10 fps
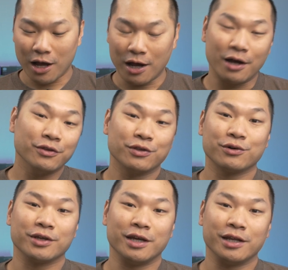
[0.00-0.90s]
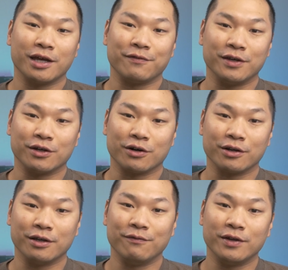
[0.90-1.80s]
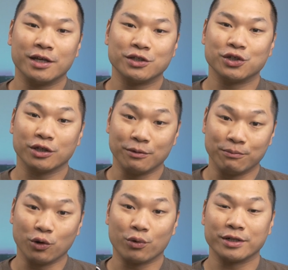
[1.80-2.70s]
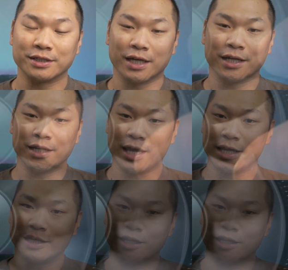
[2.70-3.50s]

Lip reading: On the 3080 FE card, Nvidia took the blower design and